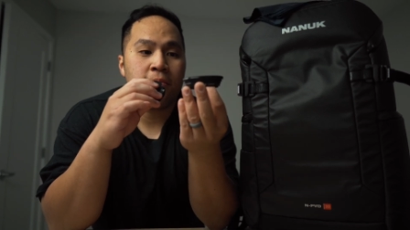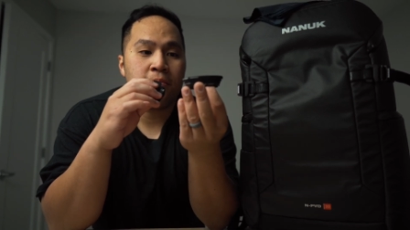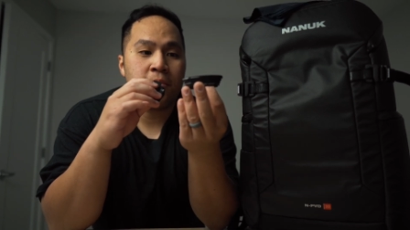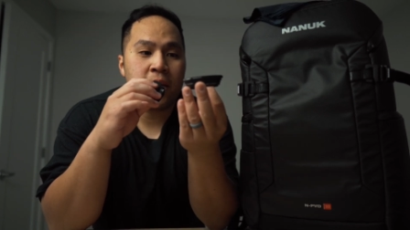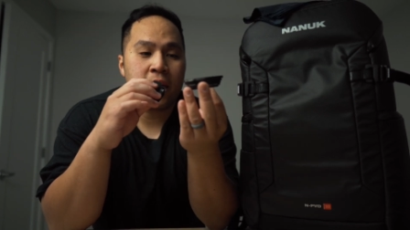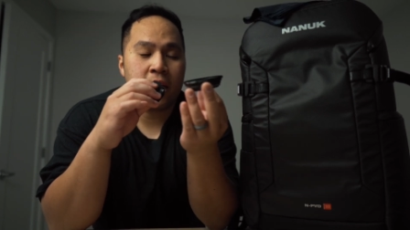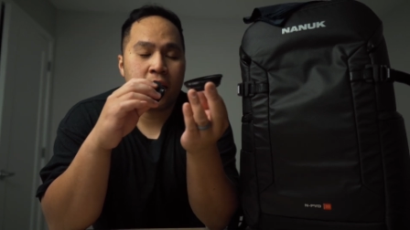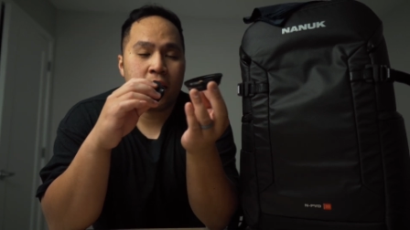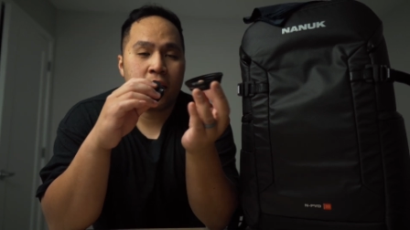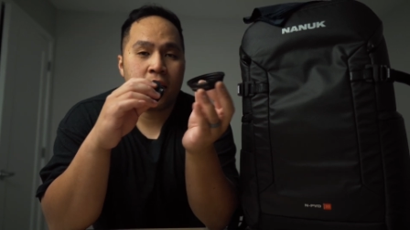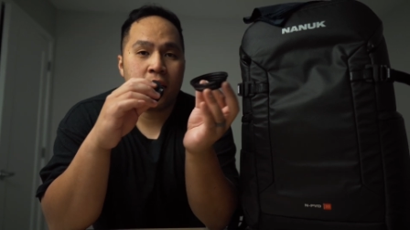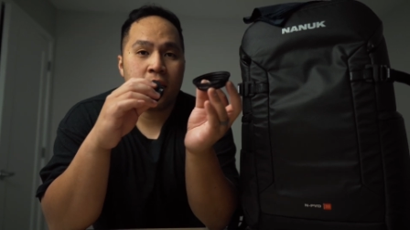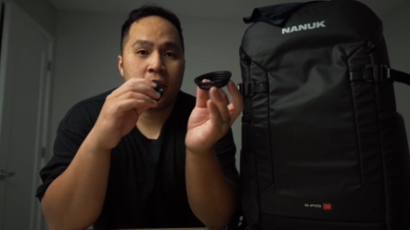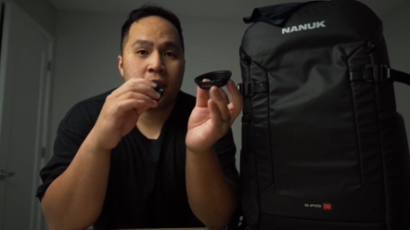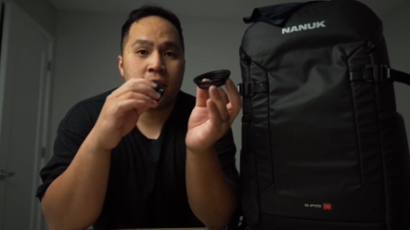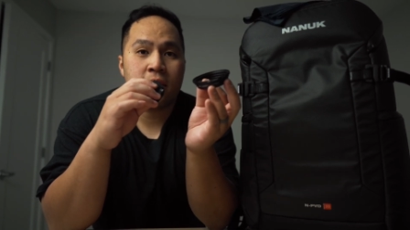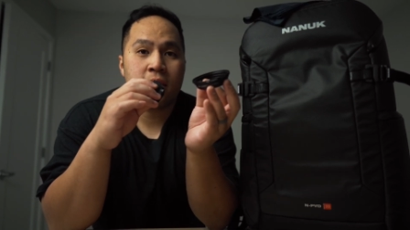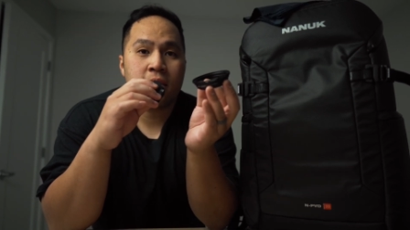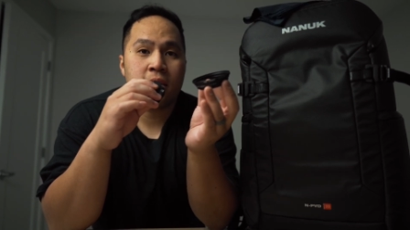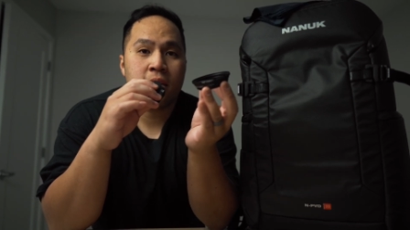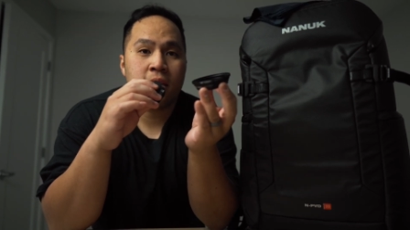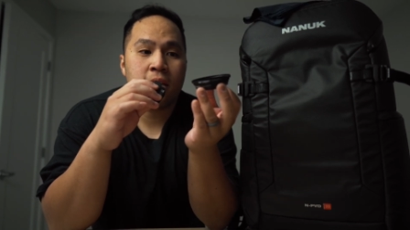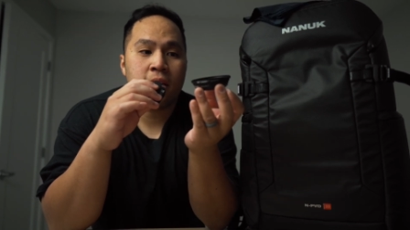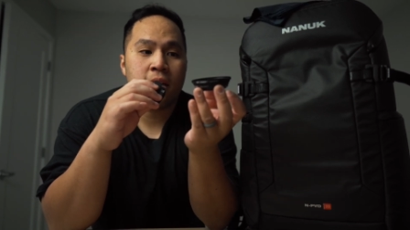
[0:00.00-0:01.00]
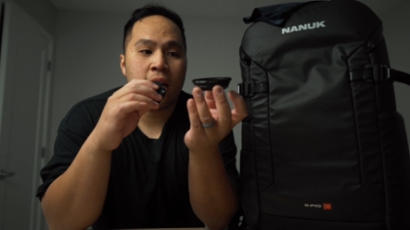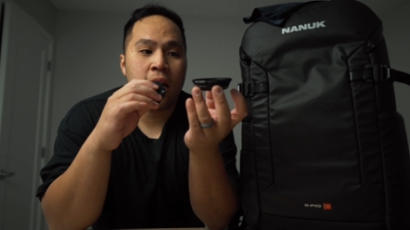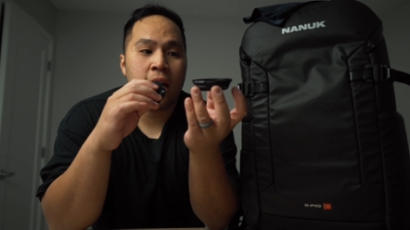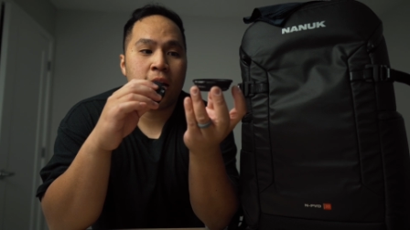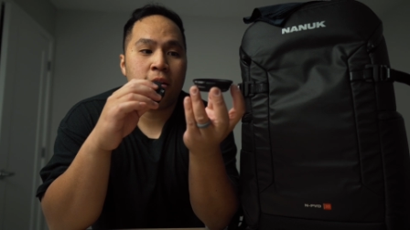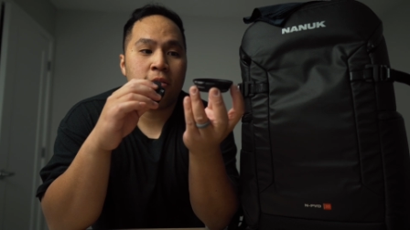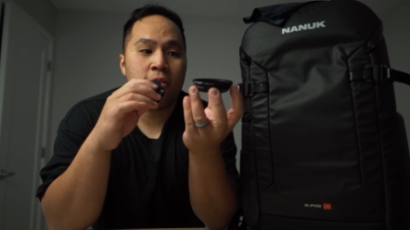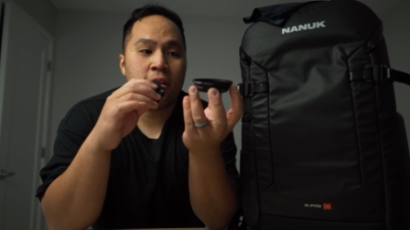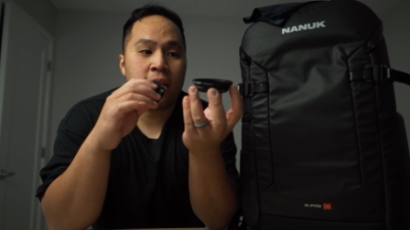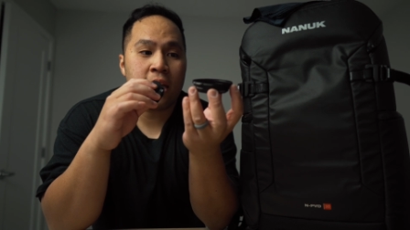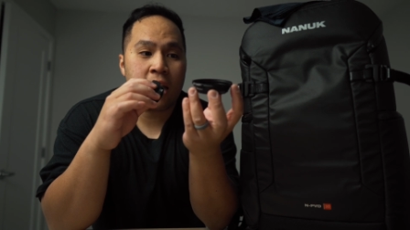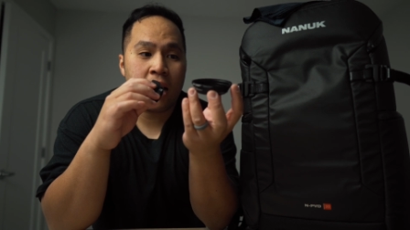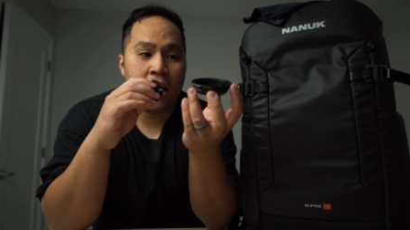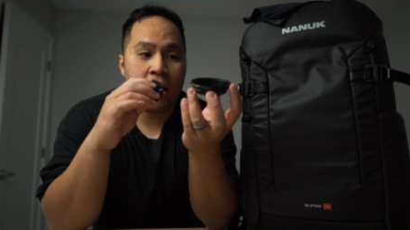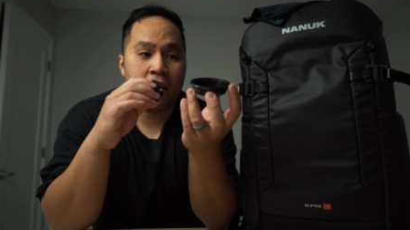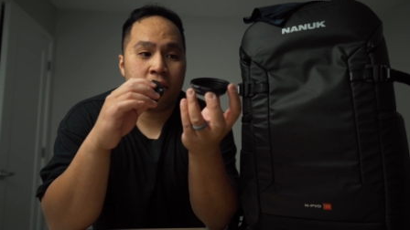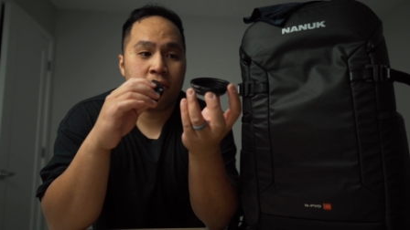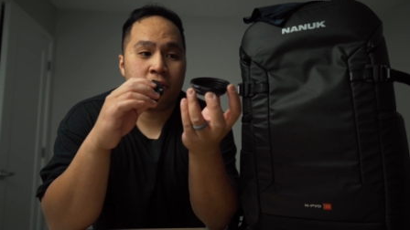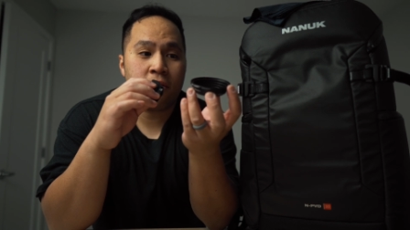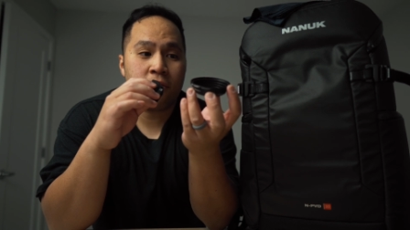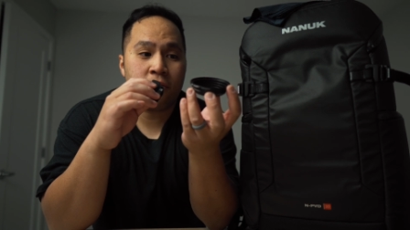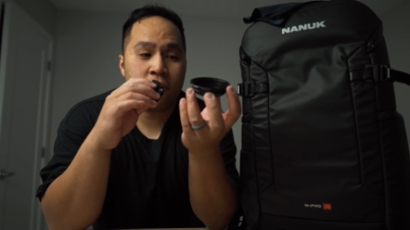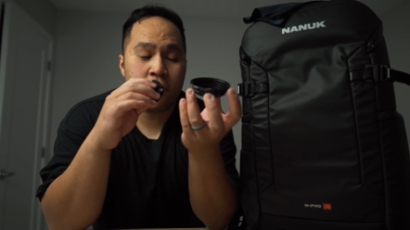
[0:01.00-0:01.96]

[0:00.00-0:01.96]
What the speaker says: because I only have